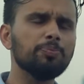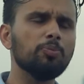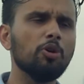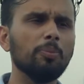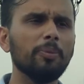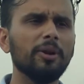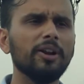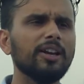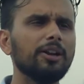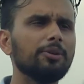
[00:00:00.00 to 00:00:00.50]

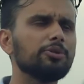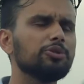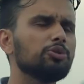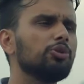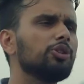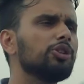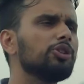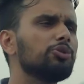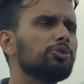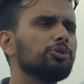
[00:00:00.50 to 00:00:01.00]
moment, I was
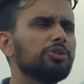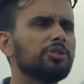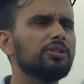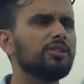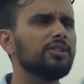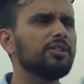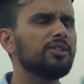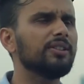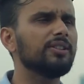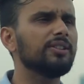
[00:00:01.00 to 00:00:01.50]
going through
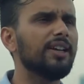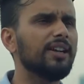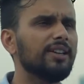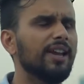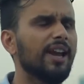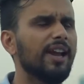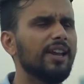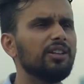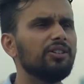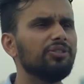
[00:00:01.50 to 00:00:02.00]

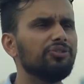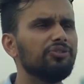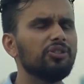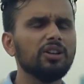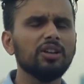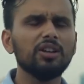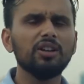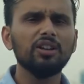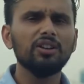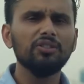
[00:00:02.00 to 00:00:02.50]
that kind of
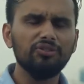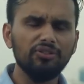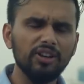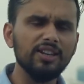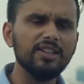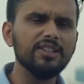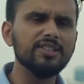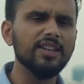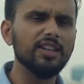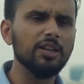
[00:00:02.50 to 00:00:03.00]

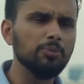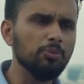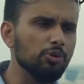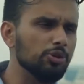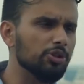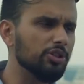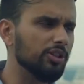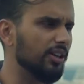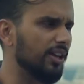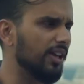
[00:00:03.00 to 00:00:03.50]
feelings and
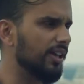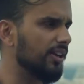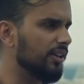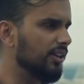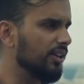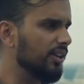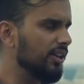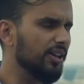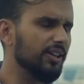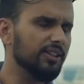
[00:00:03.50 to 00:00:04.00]
emotion, and
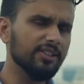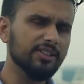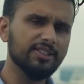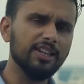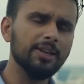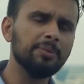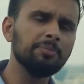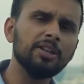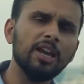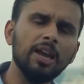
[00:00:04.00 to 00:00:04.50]
at the
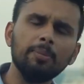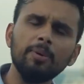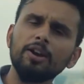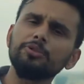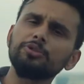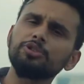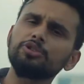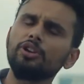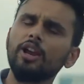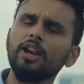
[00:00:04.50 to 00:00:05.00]
same time
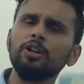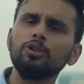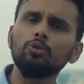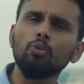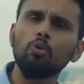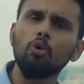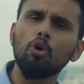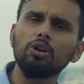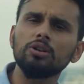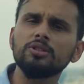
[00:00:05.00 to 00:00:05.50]
I was trying to
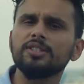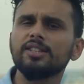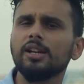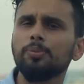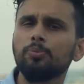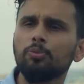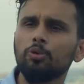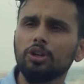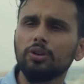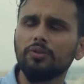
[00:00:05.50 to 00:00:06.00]
work on
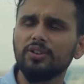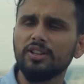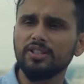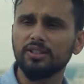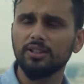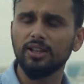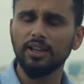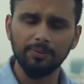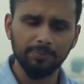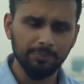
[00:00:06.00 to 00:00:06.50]

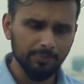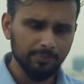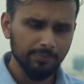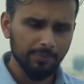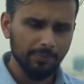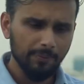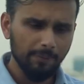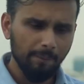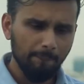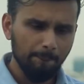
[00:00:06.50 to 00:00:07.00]
self-motivation. And
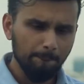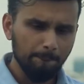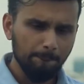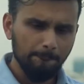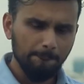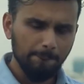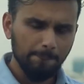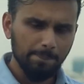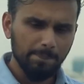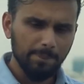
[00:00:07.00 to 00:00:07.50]

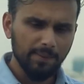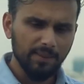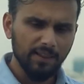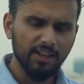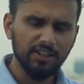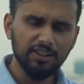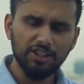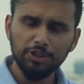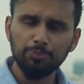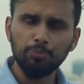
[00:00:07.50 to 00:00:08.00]

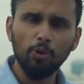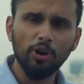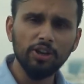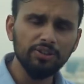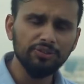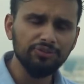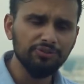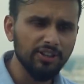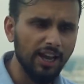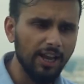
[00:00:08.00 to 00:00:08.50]
at this
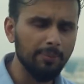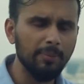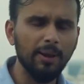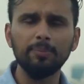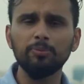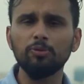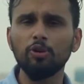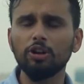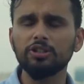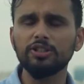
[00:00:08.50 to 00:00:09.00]
point of time,
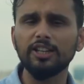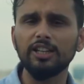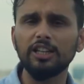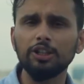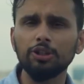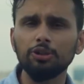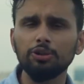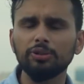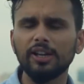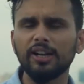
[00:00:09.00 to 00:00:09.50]
I'm not
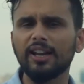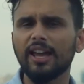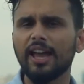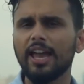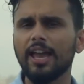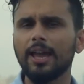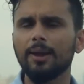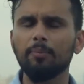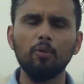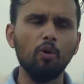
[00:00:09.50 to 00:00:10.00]
telling you that
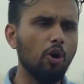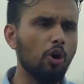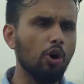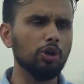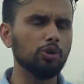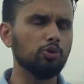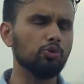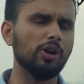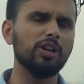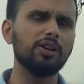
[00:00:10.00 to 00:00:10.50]
I am
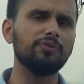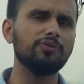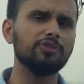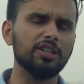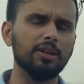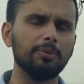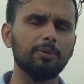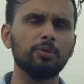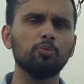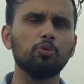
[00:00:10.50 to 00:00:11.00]
all
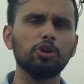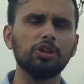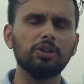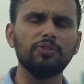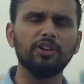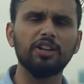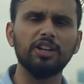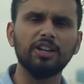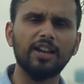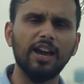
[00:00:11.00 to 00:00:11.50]
24/7
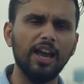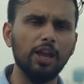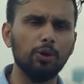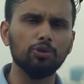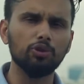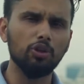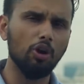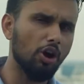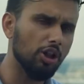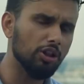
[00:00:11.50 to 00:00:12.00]
motivated guy
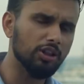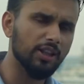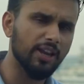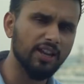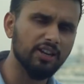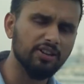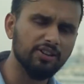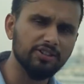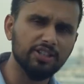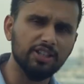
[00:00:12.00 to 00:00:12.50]
with all the
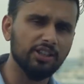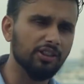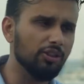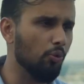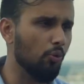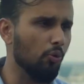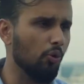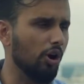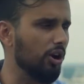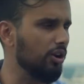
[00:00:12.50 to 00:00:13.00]
energy in
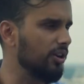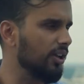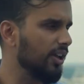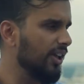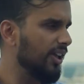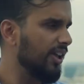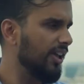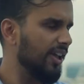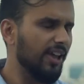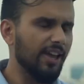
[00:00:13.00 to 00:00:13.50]
the world
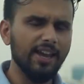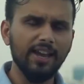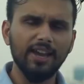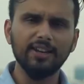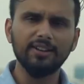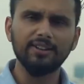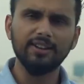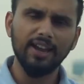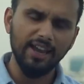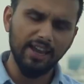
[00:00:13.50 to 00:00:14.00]

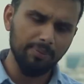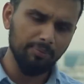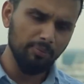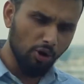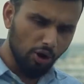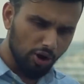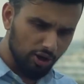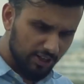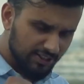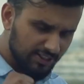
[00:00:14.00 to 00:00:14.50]
and I am
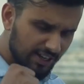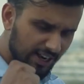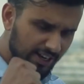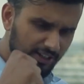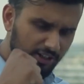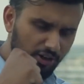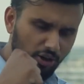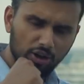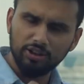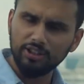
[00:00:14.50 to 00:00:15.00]
all
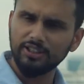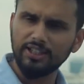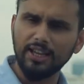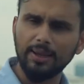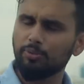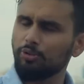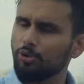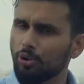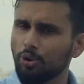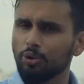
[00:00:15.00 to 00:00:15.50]
excited all the
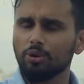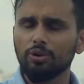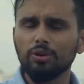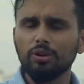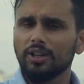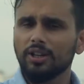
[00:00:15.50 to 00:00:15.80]
time. No,